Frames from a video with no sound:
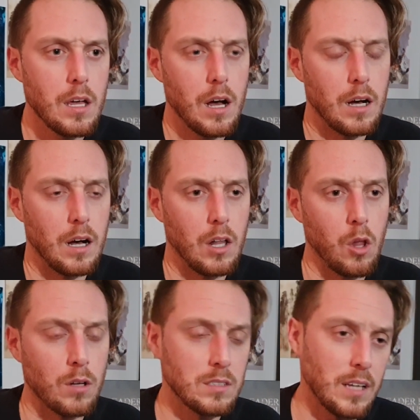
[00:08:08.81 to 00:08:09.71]

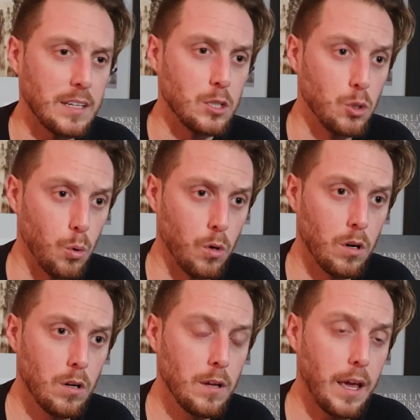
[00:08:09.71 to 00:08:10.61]
Alongside
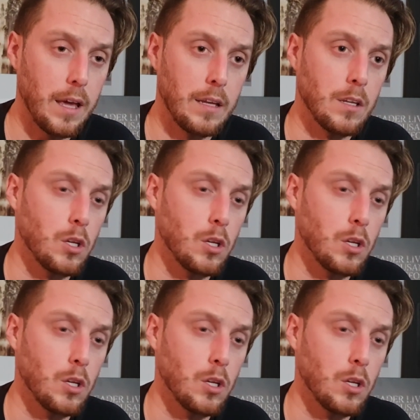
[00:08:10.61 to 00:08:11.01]
Dor, and